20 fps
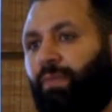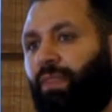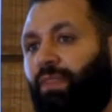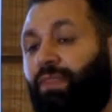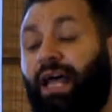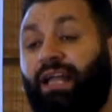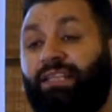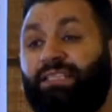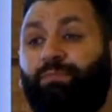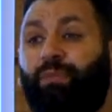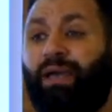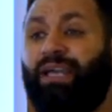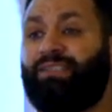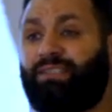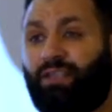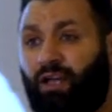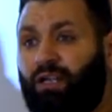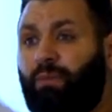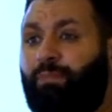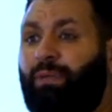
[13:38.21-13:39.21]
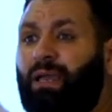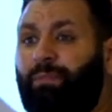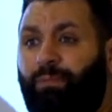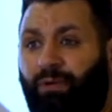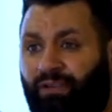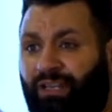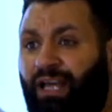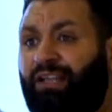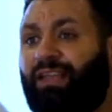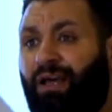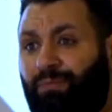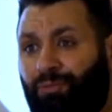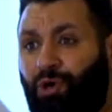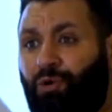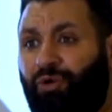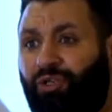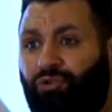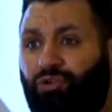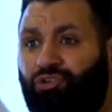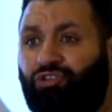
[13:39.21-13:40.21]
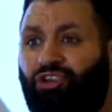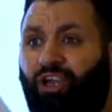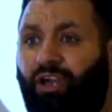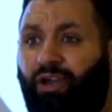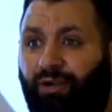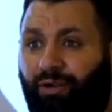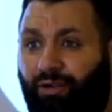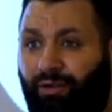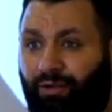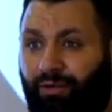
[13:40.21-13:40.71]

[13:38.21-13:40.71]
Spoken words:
That's based on a paper that I'm going to share.